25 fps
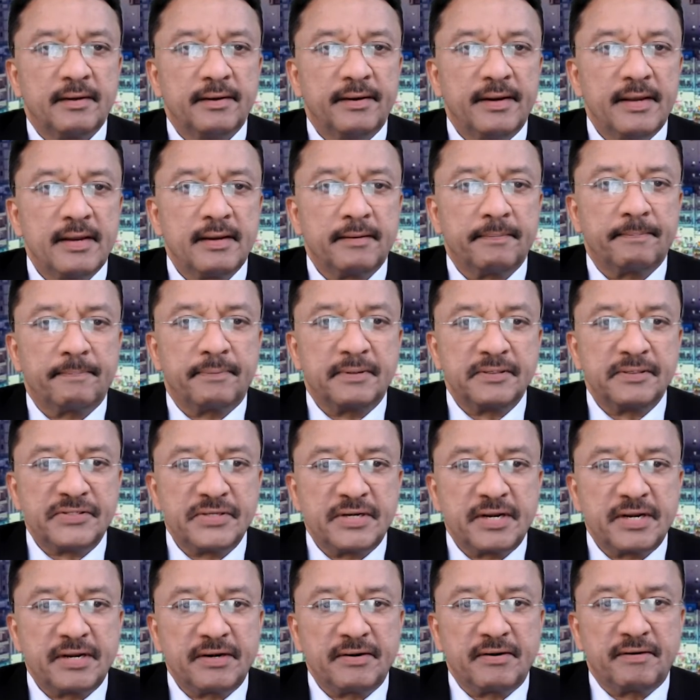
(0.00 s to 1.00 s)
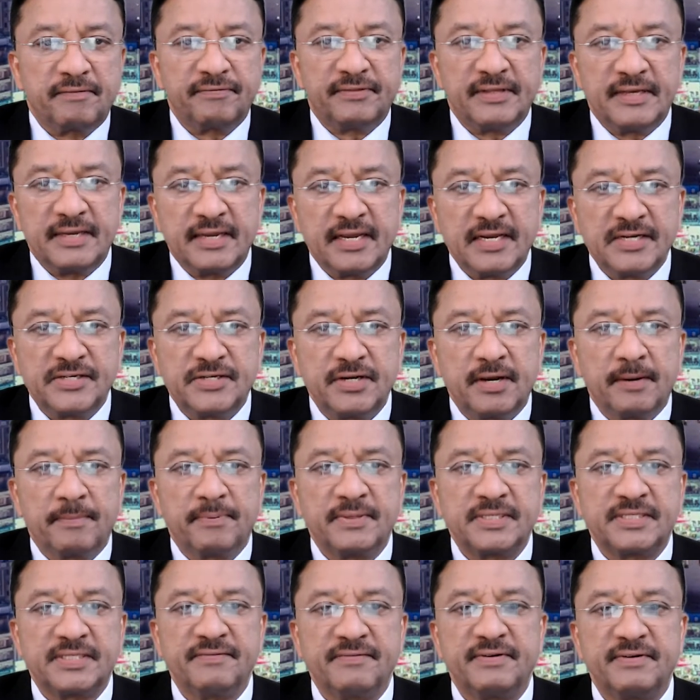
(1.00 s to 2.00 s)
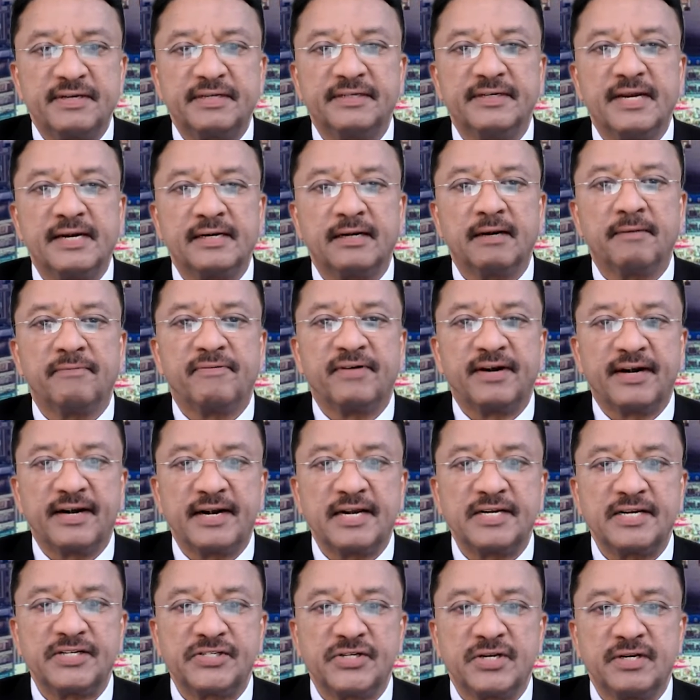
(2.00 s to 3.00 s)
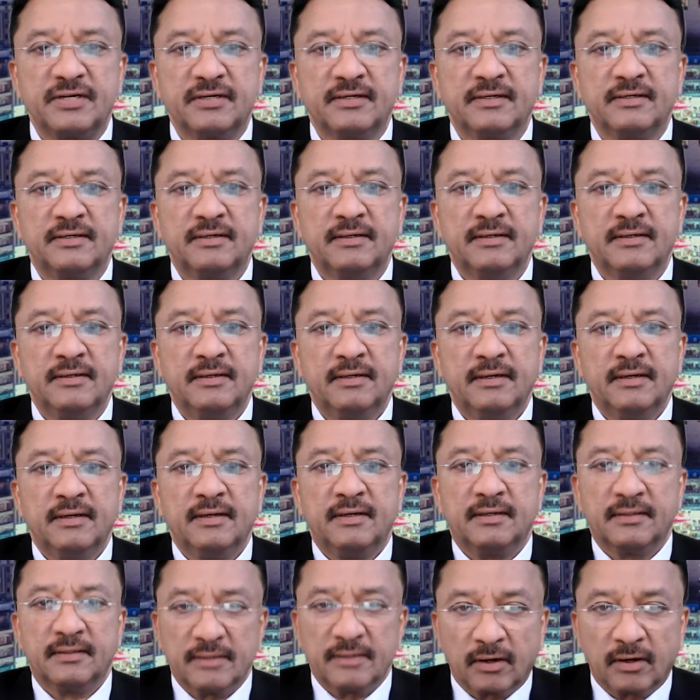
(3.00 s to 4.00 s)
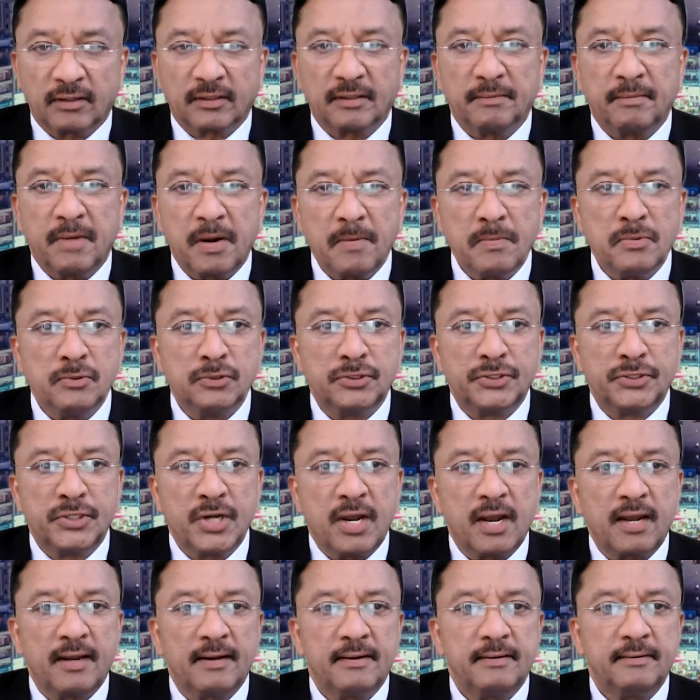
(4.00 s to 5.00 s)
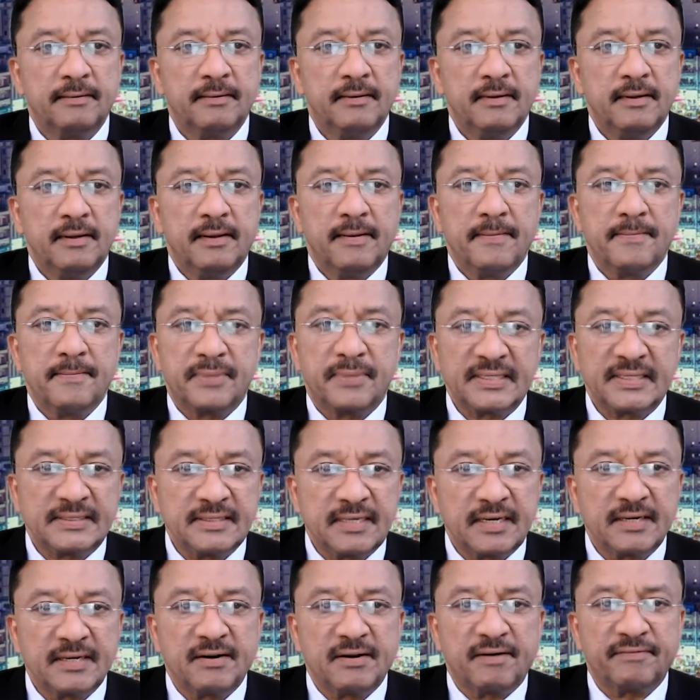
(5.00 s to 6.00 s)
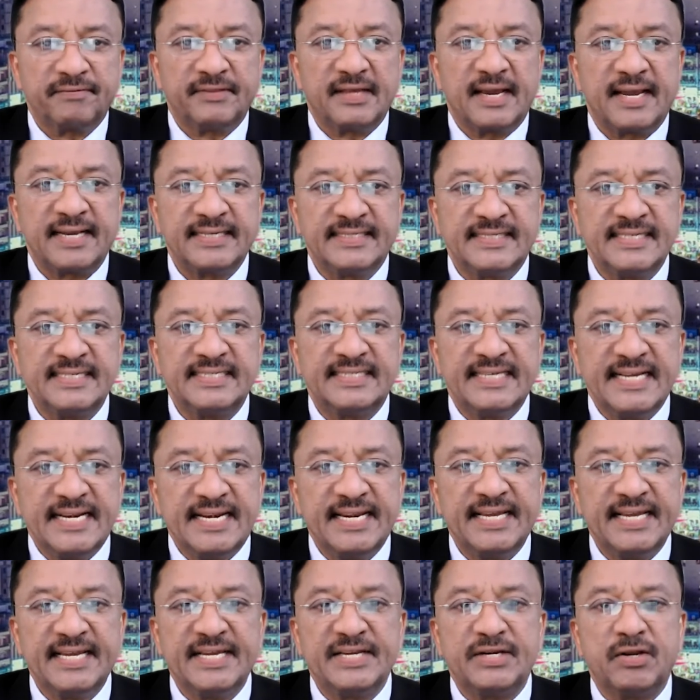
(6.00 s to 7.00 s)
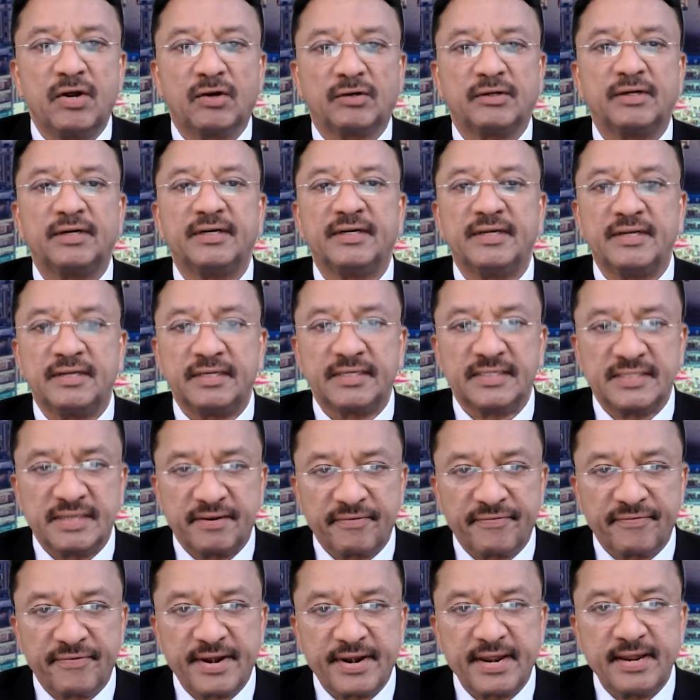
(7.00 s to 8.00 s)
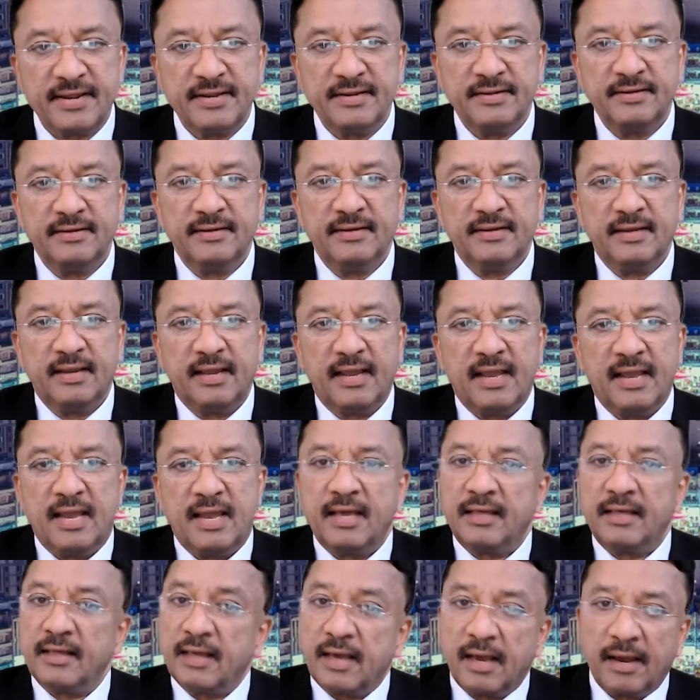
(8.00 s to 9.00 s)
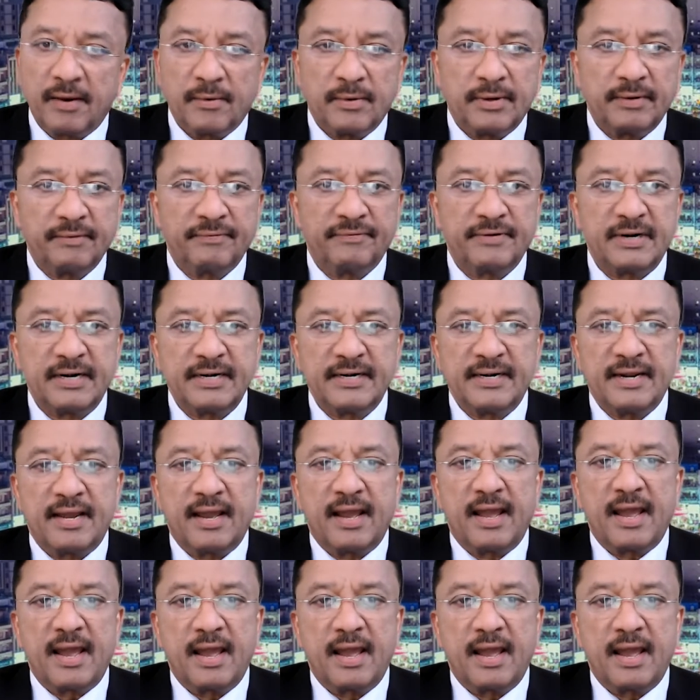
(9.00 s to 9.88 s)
Dear President of the Asia-Pacific Dental Federation, Dr. Mahmood Shah, President of the ICCDE, Dr. Jeffrey, our friend